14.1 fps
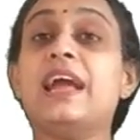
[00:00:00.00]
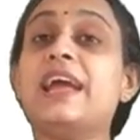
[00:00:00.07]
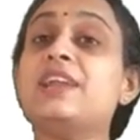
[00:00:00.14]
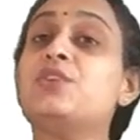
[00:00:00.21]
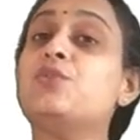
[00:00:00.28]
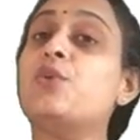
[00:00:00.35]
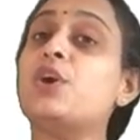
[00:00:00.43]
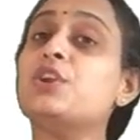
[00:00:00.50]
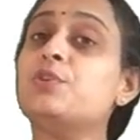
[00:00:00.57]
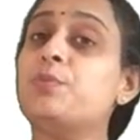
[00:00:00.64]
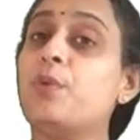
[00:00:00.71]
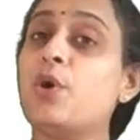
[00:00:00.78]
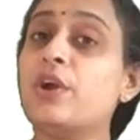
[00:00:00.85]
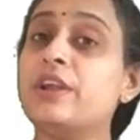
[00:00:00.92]
At
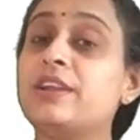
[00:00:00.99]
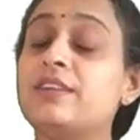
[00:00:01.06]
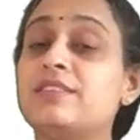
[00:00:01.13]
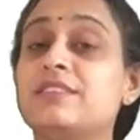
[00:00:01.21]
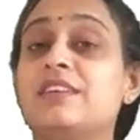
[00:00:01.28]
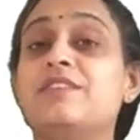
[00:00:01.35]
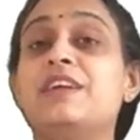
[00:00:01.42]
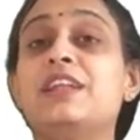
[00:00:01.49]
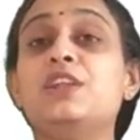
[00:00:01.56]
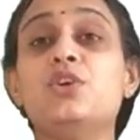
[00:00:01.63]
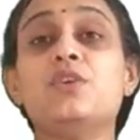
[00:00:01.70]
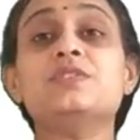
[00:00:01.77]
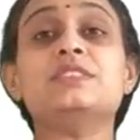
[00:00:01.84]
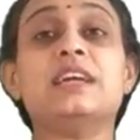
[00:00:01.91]
what point the
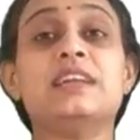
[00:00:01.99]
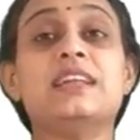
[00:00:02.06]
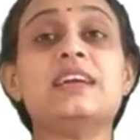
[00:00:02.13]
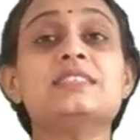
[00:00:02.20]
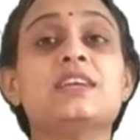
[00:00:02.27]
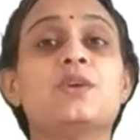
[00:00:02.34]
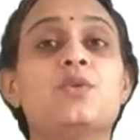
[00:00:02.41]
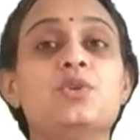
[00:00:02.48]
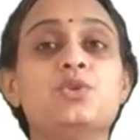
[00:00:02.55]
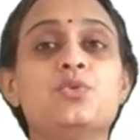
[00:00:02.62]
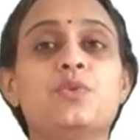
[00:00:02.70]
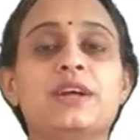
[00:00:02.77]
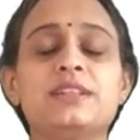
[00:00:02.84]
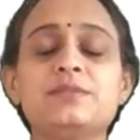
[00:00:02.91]
value of zeta is equal
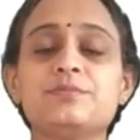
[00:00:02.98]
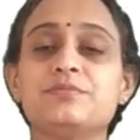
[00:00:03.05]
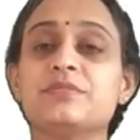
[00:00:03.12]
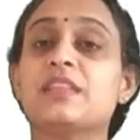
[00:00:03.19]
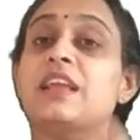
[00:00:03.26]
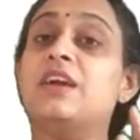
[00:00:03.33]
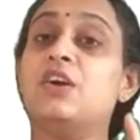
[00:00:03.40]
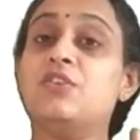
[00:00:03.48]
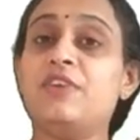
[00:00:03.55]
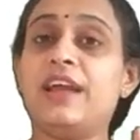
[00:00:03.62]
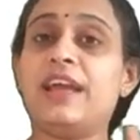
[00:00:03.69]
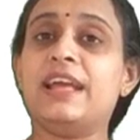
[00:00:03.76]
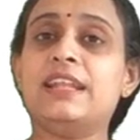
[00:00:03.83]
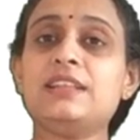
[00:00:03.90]
to 1?
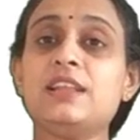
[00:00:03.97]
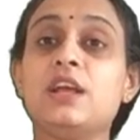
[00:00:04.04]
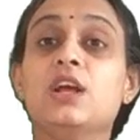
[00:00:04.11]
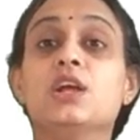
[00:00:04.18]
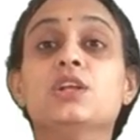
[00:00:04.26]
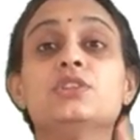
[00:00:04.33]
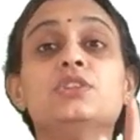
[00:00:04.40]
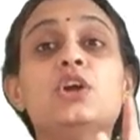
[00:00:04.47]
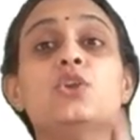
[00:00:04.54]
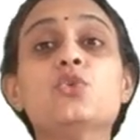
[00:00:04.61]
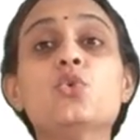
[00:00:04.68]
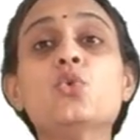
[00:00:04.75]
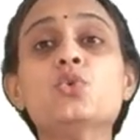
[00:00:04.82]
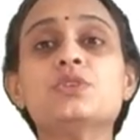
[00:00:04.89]
When the
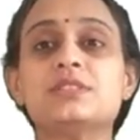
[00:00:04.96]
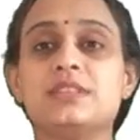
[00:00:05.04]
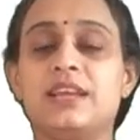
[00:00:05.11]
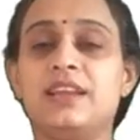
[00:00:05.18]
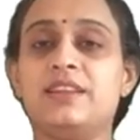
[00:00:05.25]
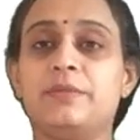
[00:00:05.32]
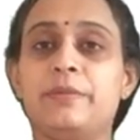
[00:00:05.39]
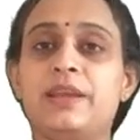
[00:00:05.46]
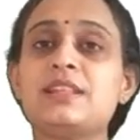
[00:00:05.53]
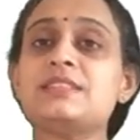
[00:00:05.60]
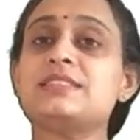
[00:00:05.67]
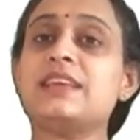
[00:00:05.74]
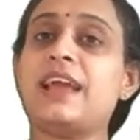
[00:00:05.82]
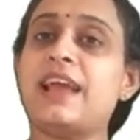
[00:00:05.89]
roots, it
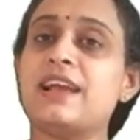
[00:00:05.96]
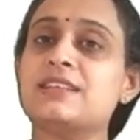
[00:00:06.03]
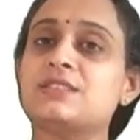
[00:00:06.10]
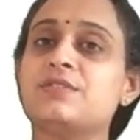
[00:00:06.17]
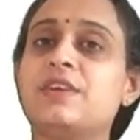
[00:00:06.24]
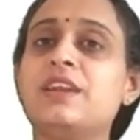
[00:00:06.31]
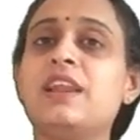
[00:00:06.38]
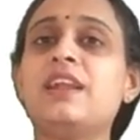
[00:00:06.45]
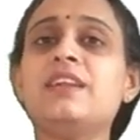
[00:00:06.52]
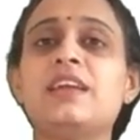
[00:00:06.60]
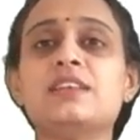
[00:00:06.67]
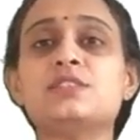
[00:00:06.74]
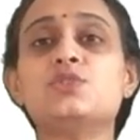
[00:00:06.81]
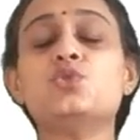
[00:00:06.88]
means S1 and
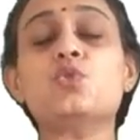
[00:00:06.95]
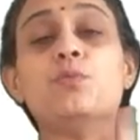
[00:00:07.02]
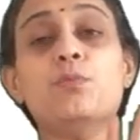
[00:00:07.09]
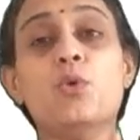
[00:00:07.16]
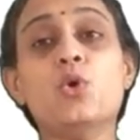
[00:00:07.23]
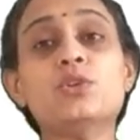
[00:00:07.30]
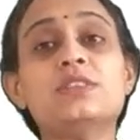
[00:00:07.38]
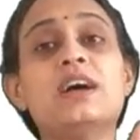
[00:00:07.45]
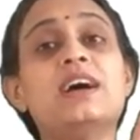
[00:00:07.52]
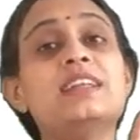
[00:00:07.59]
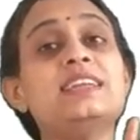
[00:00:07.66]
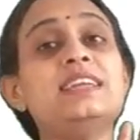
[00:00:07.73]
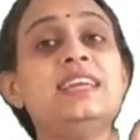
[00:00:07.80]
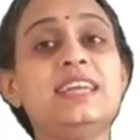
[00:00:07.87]
S2 both
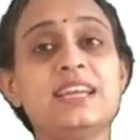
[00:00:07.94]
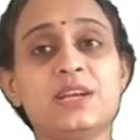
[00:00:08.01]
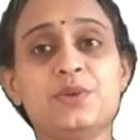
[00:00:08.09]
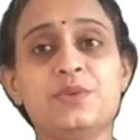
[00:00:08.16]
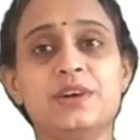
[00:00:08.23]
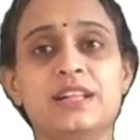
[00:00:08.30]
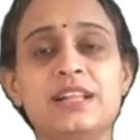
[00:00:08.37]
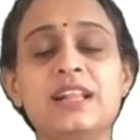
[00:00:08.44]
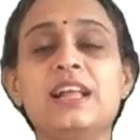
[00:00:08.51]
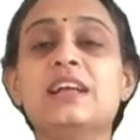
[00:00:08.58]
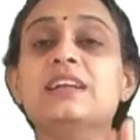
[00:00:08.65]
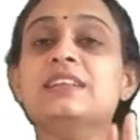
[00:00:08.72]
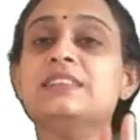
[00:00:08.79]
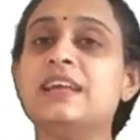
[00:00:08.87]
are equal,
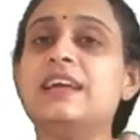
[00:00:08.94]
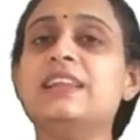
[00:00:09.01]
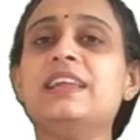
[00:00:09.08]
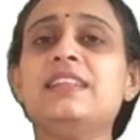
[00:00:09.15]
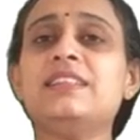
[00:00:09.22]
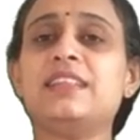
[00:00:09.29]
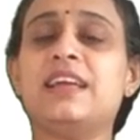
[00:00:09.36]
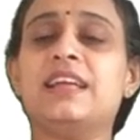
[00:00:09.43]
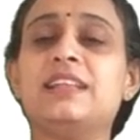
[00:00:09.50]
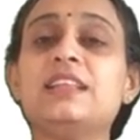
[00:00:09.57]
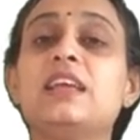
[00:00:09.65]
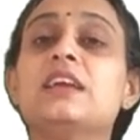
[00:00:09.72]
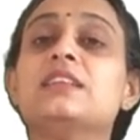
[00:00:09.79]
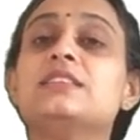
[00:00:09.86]
then and
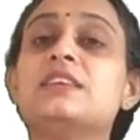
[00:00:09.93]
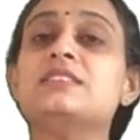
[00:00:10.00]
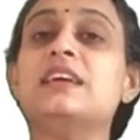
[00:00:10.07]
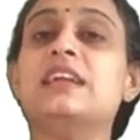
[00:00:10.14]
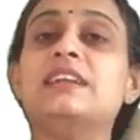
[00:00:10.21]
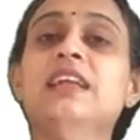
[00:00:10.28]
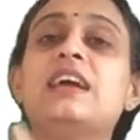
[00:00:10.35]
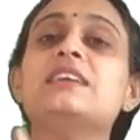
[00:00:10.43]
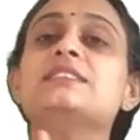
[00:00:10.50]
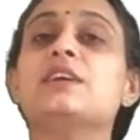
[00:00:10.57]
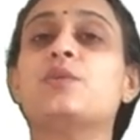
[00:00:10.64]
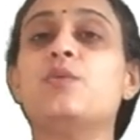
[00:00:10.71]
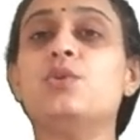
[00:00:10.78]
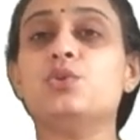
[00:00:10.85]
then the zeta is
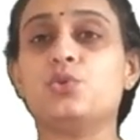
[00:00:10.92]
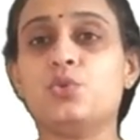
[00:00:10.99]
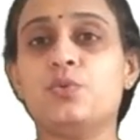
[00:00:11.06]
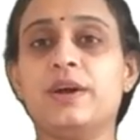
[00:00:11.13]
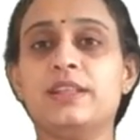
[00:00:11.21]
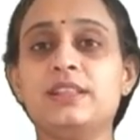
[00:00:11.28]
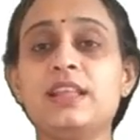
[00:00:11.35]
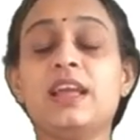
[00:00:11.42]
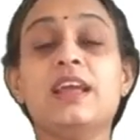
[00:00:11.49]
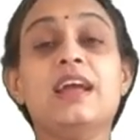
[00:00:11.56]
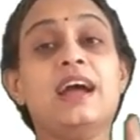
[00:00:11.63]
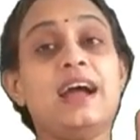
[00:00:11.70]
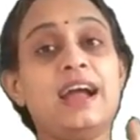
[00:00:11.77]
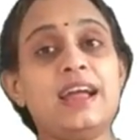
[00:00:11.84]
equal to 1,
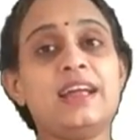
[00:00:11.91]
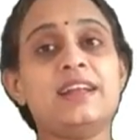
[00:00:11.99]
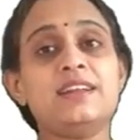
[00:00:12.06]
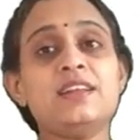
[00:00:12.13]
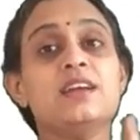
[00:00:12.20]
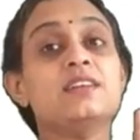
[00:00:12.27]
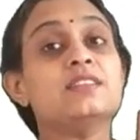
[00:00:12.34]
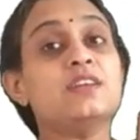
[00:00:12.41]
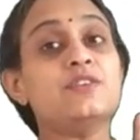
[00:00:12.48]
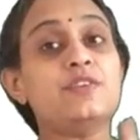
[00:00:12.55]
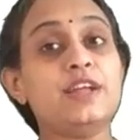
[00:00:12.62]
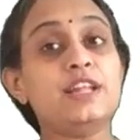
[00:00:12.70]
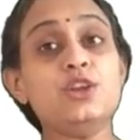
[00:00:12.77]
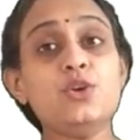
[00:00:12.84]
and the
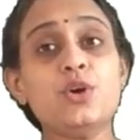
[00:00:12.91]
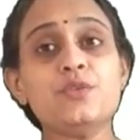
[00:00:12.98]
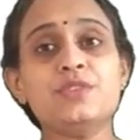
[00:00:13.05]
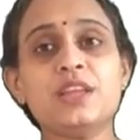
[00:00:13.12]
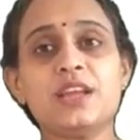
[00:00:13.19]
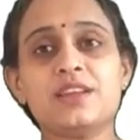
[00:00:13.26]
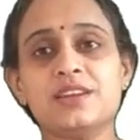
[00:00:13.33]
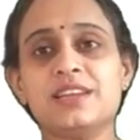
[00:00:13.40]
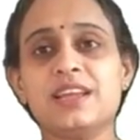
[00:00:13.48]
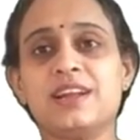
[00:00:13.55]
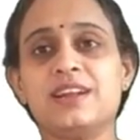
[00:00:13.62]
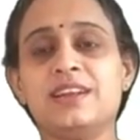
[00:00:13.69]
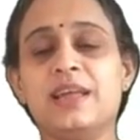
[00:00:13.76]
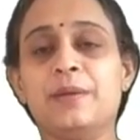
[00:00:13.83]
value of the
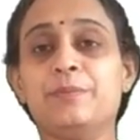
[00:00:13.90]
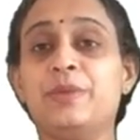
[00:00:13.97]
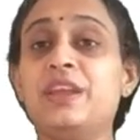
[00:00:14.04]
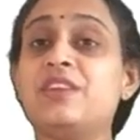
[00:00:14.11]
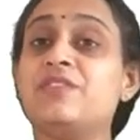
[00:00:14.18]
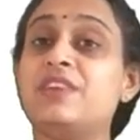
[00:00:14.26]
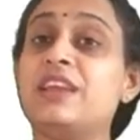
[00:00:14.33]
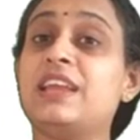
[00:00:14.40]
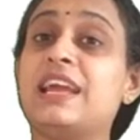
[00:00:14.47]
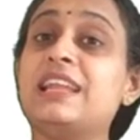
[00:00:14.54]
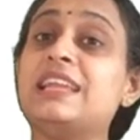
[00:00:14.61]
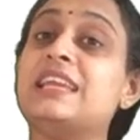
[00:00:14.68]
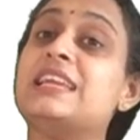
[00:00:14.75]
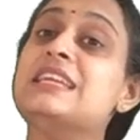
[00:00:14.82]
critical damping we
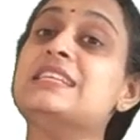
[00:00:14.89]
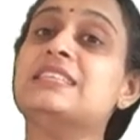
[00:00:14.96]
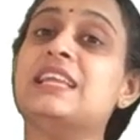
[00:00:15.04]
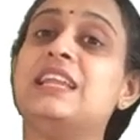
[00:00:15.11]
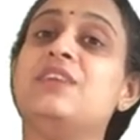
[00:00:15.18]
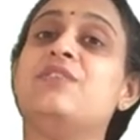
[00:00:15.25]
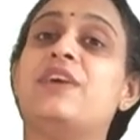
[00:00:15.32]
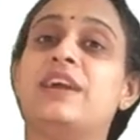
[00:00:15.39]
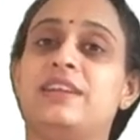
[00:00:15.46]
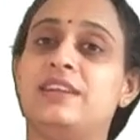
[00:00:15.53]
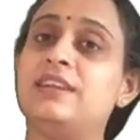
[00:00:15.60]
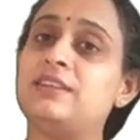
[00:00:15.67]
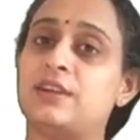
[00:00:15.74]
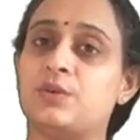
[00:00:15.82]
can easily
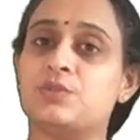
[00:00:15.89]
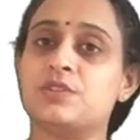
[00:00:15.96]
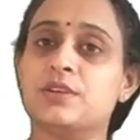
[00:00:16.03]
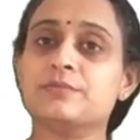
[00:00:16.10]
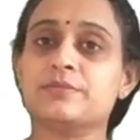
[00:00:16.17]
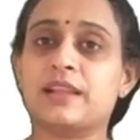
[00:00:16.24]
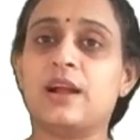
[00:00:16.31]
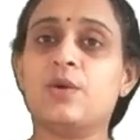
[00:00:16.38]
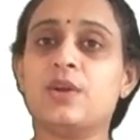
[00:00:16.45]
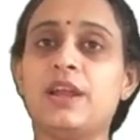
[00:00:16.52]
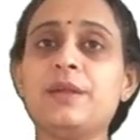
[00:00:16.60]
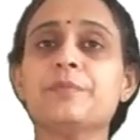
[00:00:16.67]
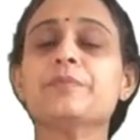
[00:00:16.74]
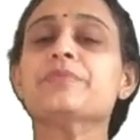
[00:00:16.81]
find it out.
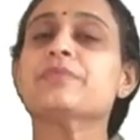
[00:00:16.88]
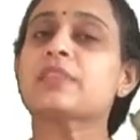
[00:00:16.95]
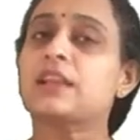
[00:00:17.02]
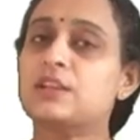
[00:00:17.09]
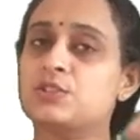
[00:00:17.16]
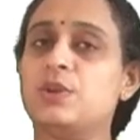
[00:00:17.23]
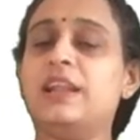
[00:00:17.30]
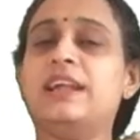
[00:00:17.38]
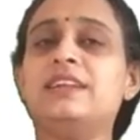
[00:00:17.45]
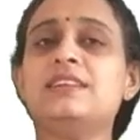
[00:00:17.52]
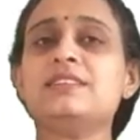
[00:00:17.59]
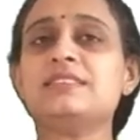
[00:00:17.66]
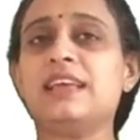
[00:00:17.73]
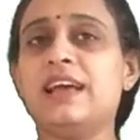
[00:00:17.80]
Okay. So, let
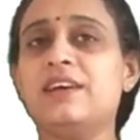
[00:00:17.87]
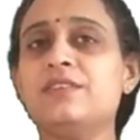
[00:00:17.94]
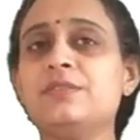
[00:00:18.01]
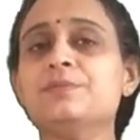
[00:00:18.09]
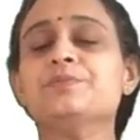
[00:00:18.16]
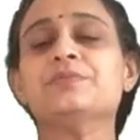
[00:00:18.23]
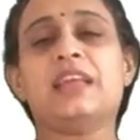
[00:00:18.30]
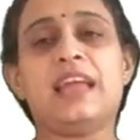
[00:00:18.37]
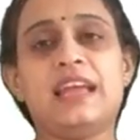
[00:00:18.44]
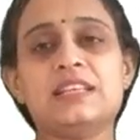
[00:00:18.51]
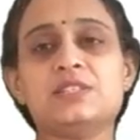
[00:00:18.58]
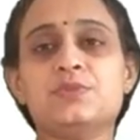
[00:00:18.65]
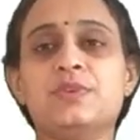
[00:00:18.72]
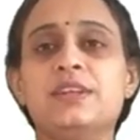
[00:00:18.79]
us have
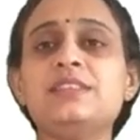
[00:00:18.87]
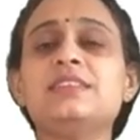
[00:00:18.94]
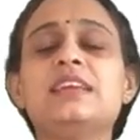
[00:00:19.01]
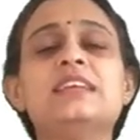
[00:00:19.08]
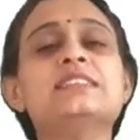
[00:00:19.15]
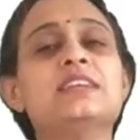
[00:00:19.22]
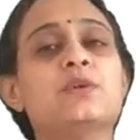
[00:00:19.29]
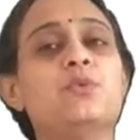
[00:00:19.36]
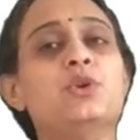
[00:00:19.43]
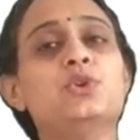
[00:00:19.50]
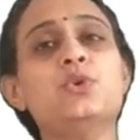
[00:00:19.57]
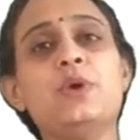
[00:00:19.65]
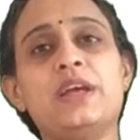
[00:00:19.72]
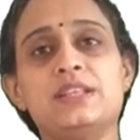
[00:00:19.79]
S1 is
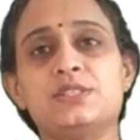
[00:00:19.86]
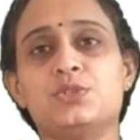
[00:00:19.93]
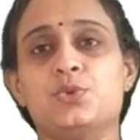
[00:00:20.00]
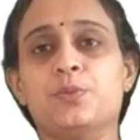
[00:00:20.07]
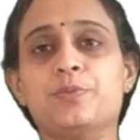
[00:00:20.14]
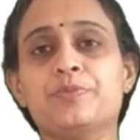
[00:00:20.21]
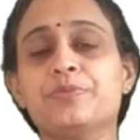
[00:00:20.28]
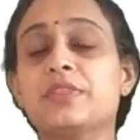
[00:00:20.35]
equal to S2.